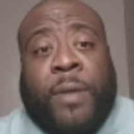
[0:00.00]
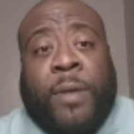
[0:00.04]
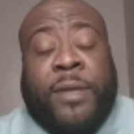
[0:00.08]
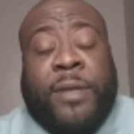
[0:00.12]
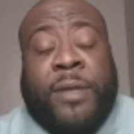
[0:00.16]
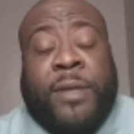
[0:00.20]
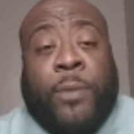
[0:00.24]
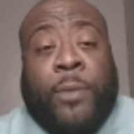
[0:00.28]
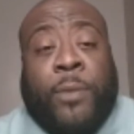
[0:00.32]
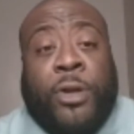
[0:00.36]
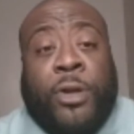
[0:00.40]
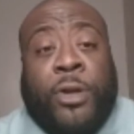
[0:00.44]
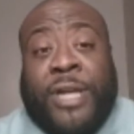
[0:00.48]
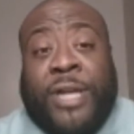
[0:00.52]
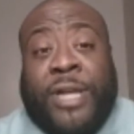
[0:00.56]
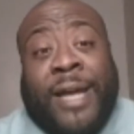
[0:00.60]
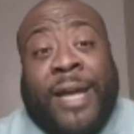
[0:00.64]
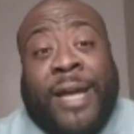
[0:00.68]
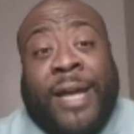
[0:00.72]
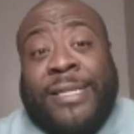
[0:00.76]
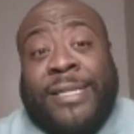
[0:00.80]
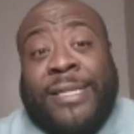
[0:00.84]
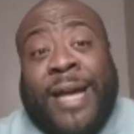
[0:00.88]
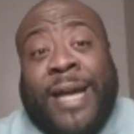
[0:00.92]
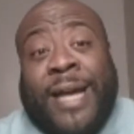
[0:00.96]
of March.
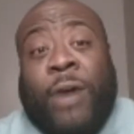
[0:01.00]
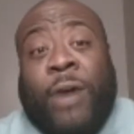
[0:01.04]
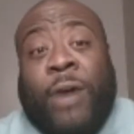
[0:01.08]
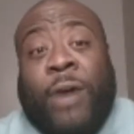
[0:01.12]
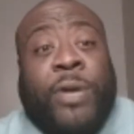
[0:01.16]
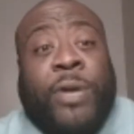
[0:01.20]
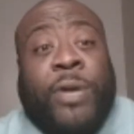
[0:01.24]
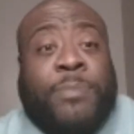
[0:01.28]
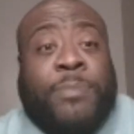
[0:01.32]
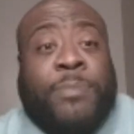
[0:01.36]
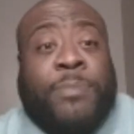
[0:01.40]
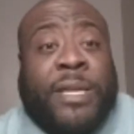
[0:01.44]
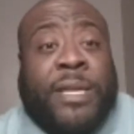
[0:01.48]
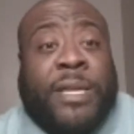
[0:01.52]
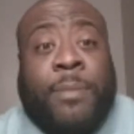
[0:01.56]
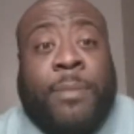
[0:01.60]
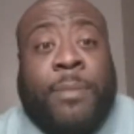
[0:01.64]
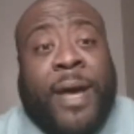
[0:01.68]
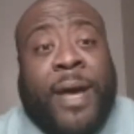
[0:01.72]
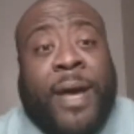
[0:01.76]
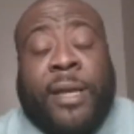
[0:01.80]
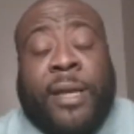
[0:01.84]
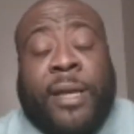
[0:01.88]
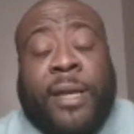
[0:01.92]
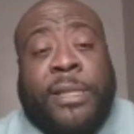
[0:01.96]
Like I said, I will expect him
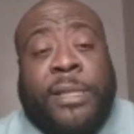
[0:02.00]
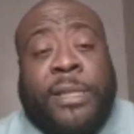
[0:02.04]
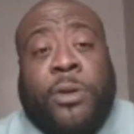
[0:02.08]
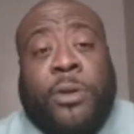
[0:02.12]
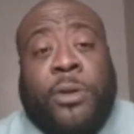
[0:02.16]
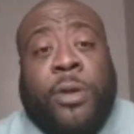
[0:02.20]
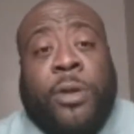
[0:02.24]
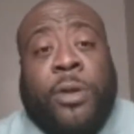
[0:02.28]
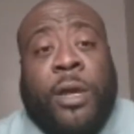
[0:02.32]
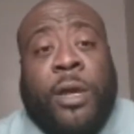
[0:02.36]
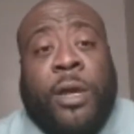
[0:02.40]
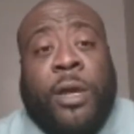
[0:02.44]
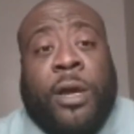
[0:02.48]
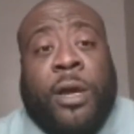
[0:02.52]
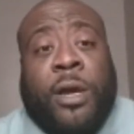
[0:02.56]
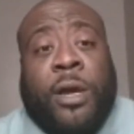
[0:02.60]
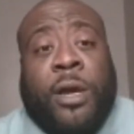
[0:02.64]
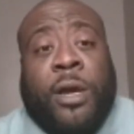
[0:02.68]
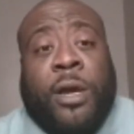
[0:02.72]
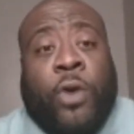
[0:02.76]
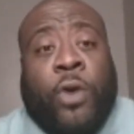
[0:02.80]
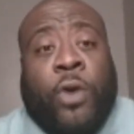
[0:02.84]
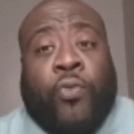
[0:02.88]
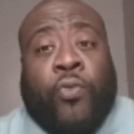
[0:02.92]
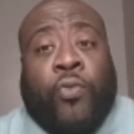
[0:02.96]
back until
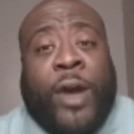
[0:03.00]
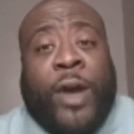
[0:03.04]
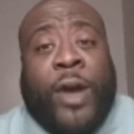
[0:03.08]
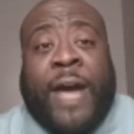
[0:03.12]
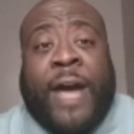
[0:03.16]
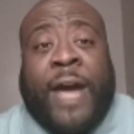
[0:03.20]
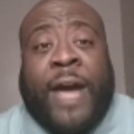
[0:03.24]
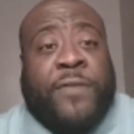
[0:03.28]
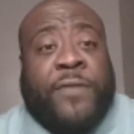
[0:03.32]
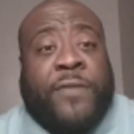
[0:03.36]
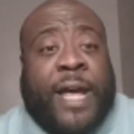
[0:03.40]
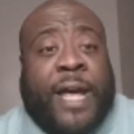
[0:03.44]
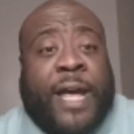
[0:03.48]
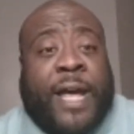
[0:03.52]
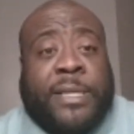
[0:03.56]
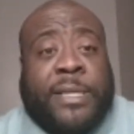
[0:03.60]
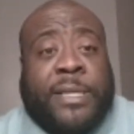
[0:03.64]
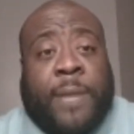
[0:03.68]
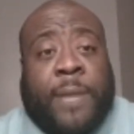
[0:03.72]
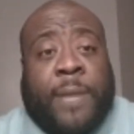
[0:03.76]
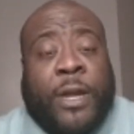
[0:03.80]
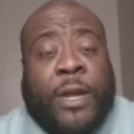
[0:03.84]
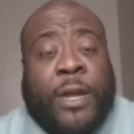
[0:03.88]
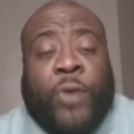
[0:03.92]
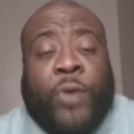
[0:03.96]
right after tax
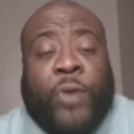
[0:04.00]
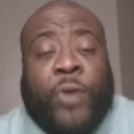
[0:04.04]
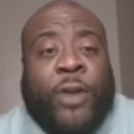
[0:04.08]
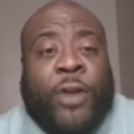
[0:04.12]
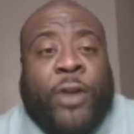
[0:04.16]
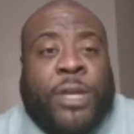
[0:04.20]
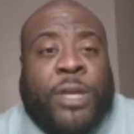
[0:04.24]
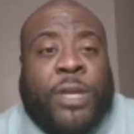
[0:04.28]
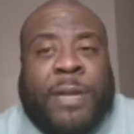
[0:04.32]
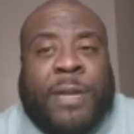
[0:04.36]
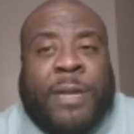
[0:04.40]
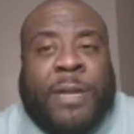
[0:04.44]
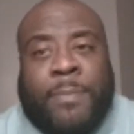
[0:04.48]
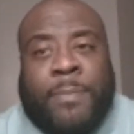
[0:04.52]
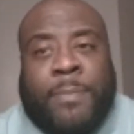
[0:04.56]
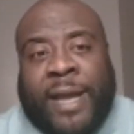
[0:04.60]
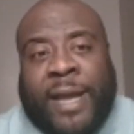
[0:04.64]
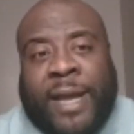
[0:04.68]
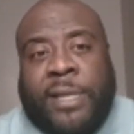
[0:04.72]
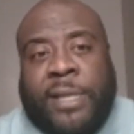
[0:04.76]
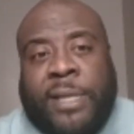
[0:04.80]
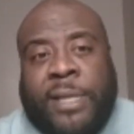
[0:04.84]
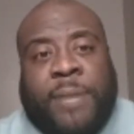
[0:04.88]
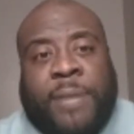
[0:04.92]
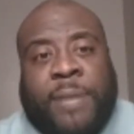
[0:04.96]
time. I don't expect him
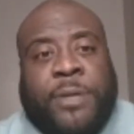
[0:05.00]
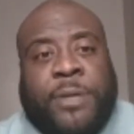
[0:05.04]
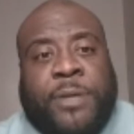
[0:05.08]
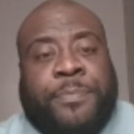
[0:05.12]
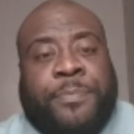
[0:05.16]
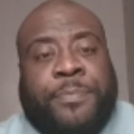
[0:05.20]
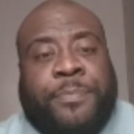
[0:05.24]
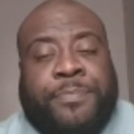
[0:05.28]
back anytime soon.